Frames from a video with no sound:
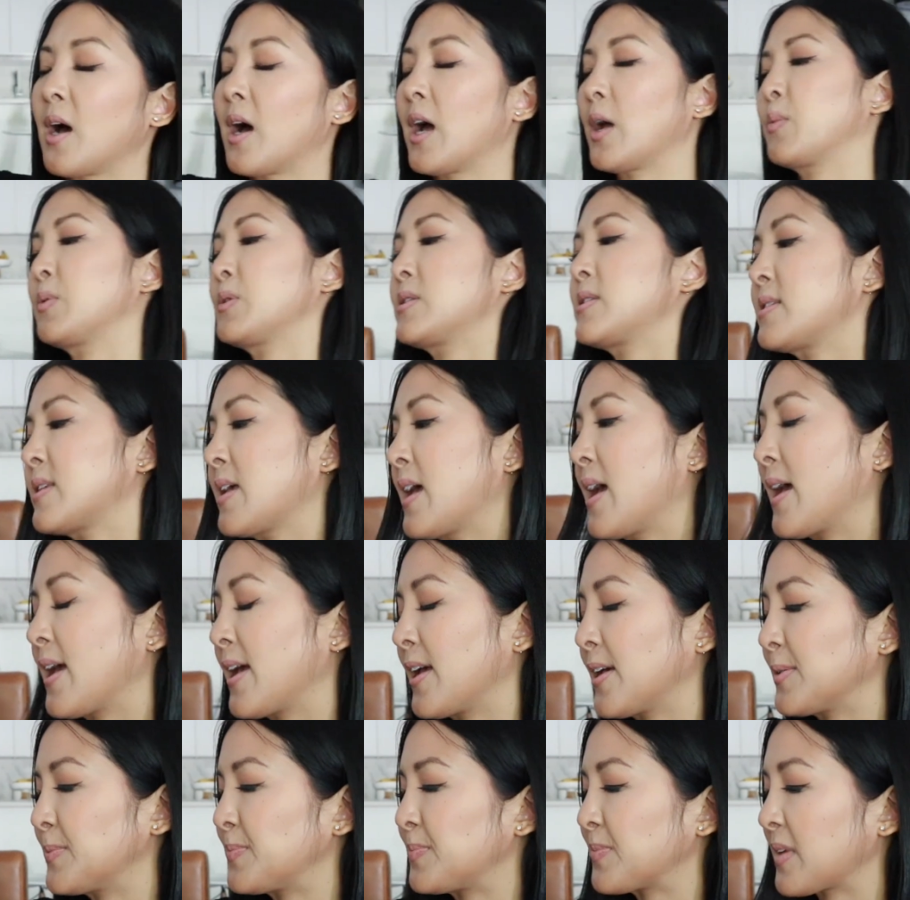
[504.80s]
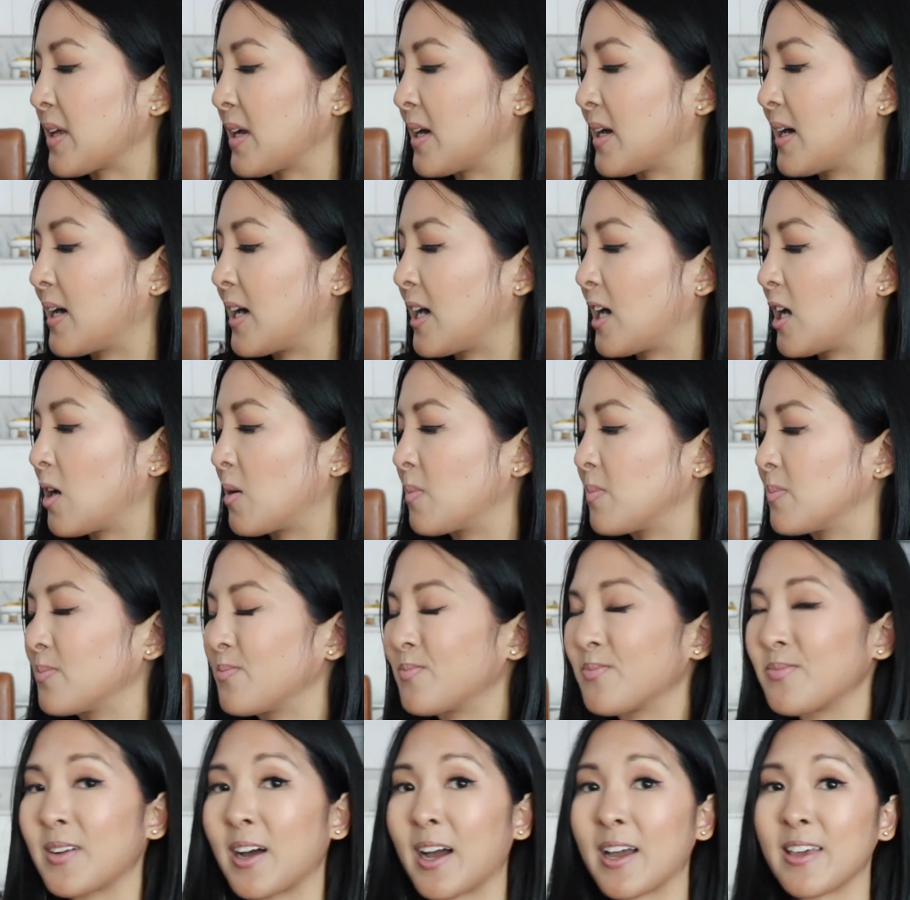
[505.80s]
I would say.
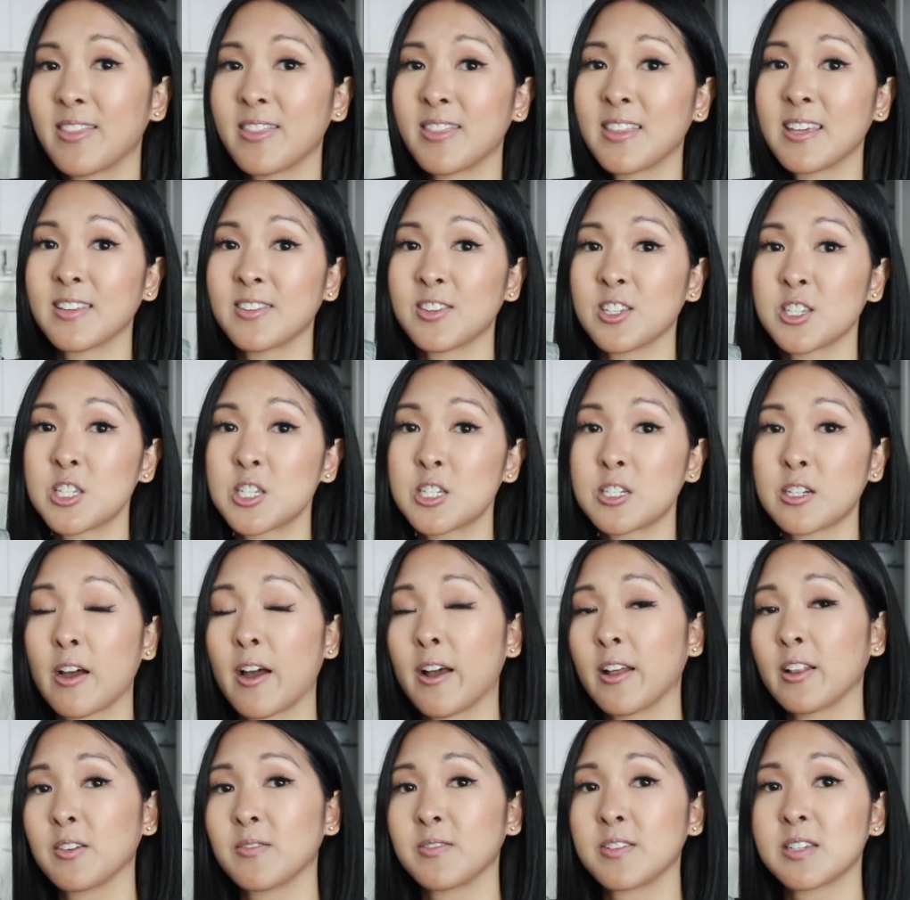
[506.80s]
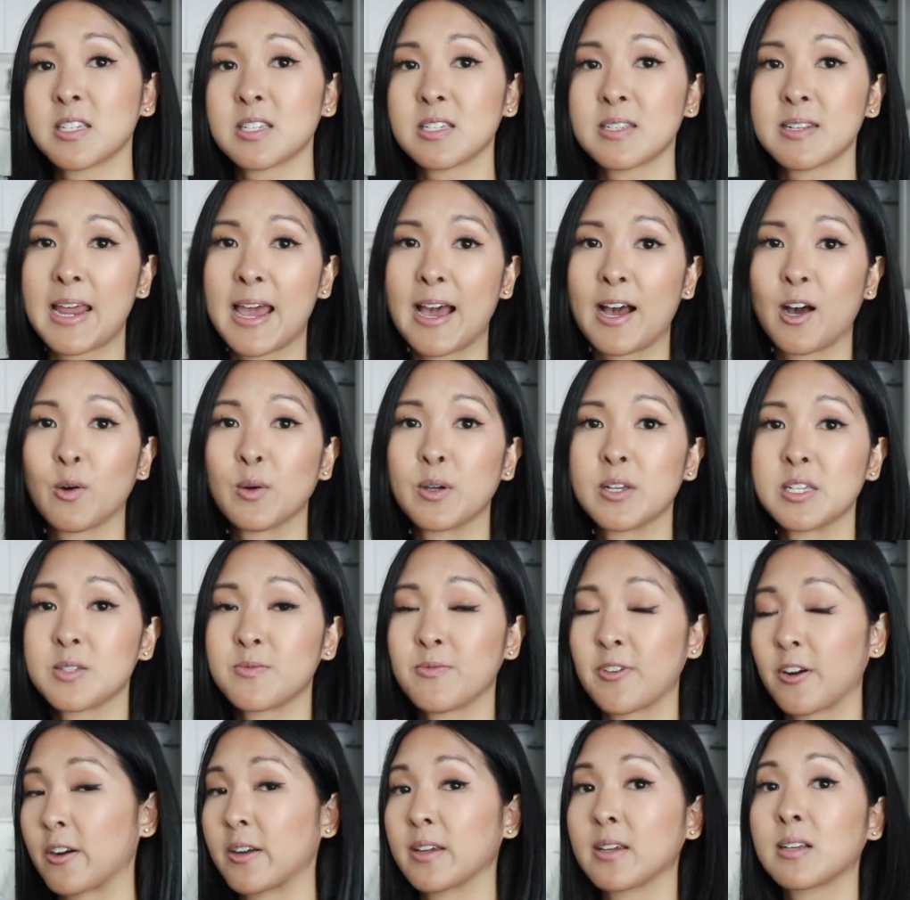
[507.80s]
I think the style of this now is
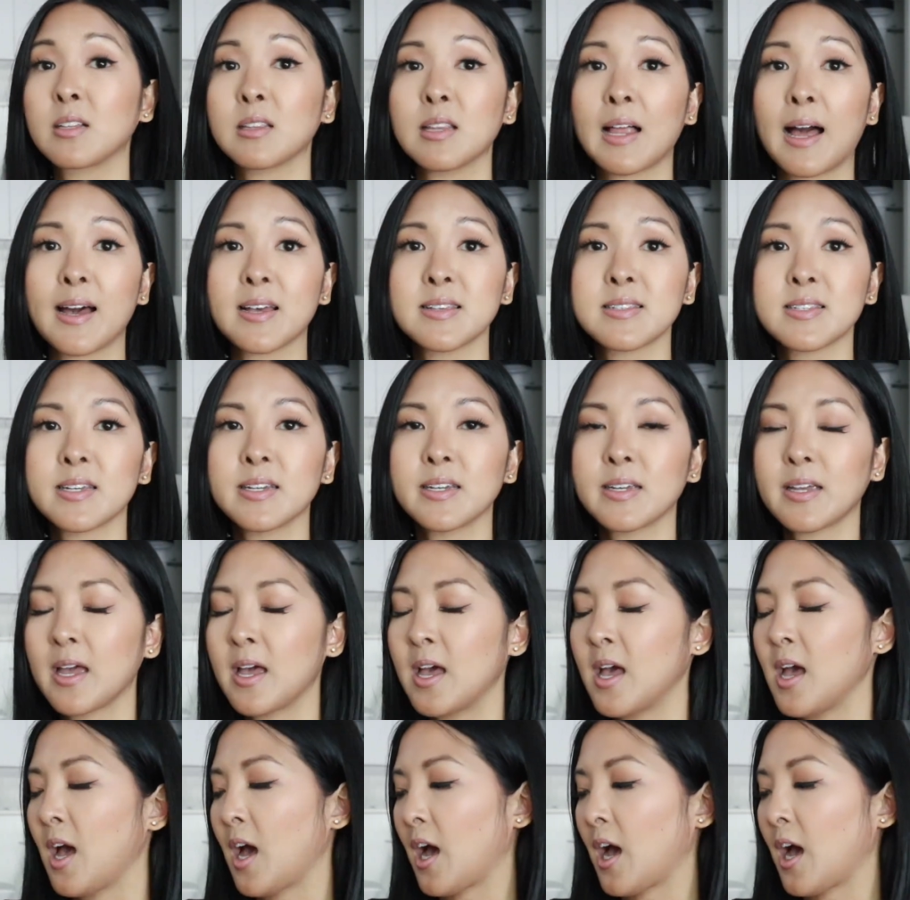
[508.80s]
very classic.